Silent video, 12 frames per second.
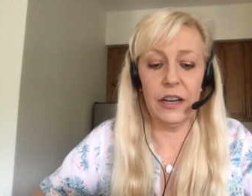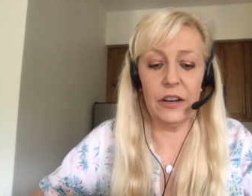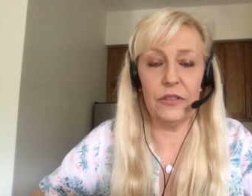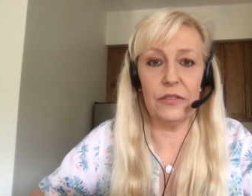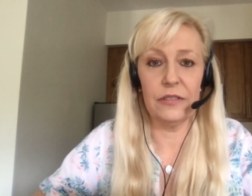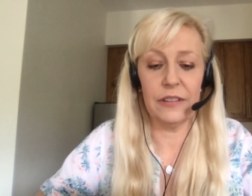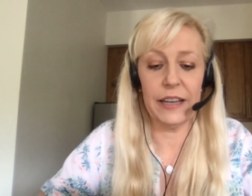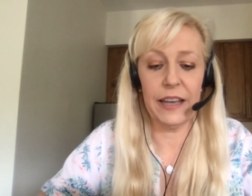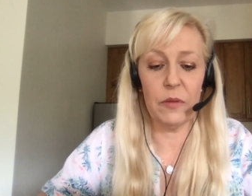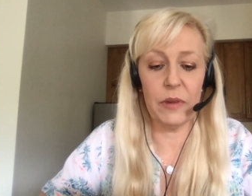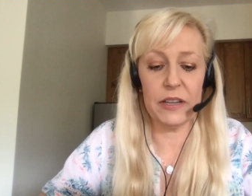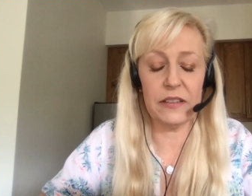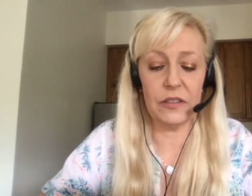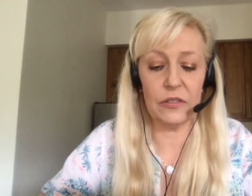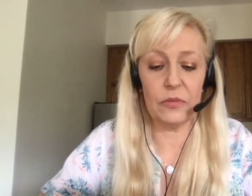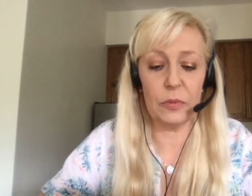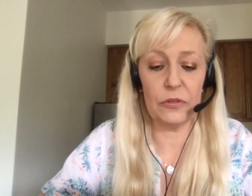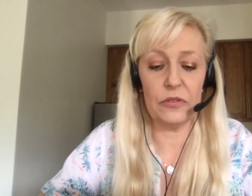You know, like, am I
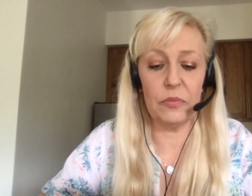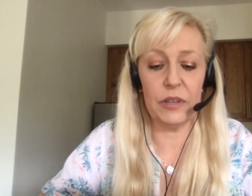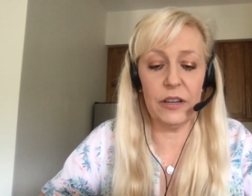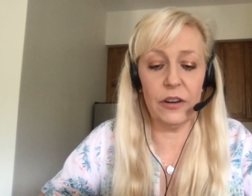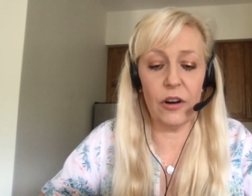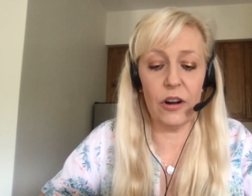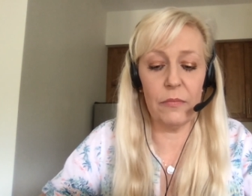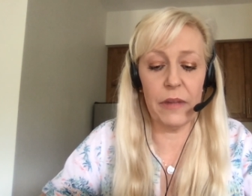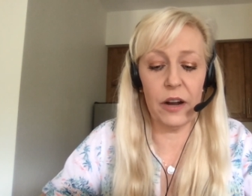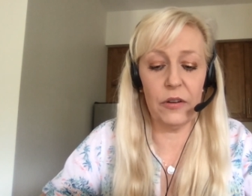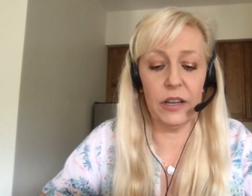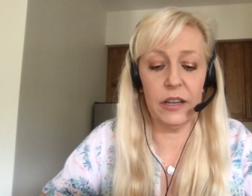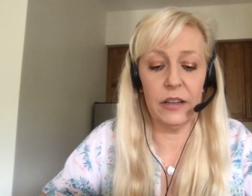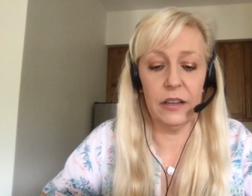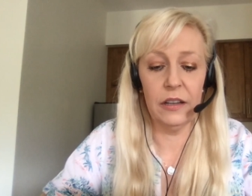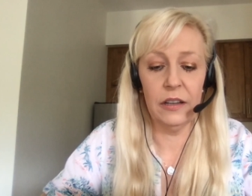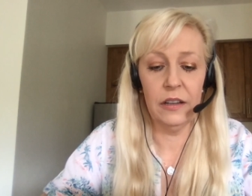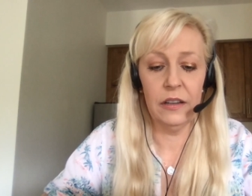still supposed to be here on Maui?
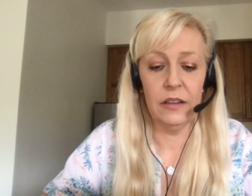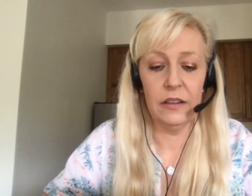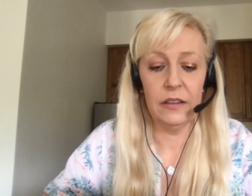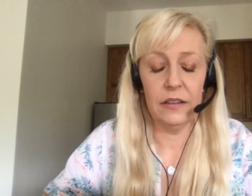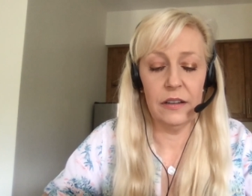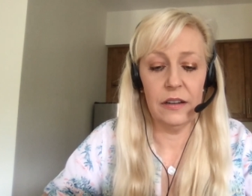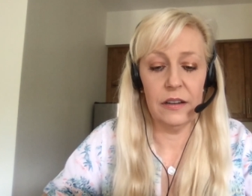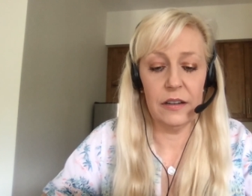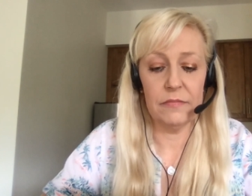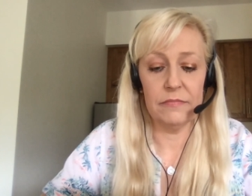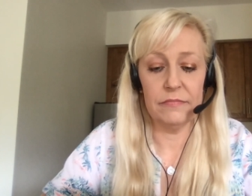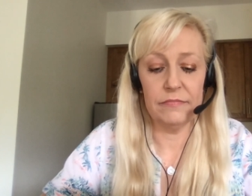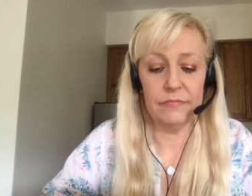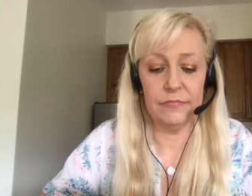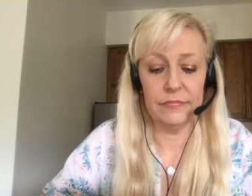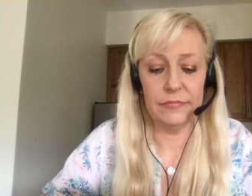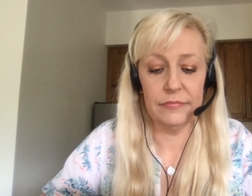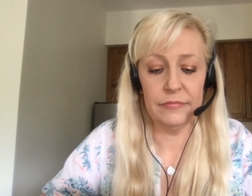
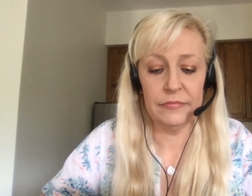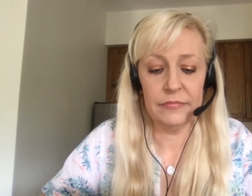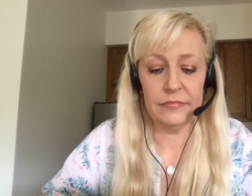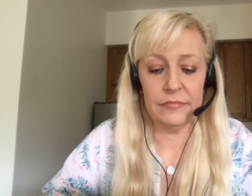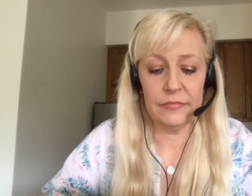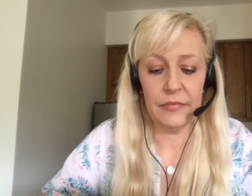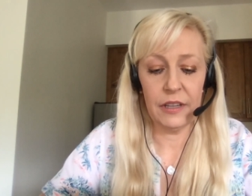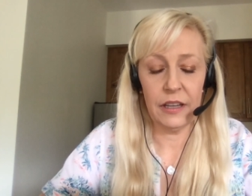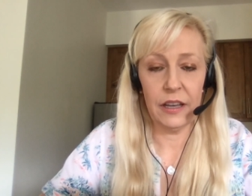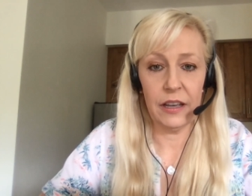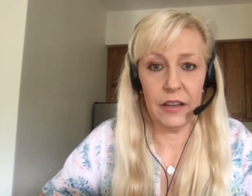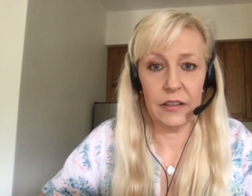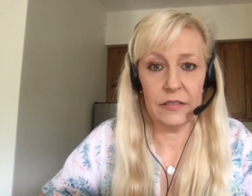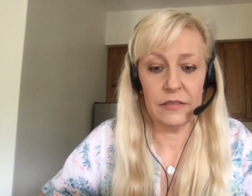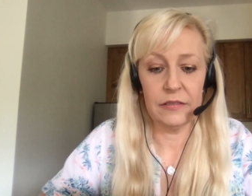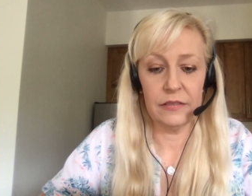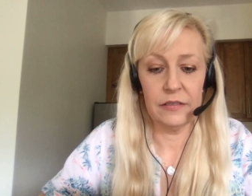Um, yeah.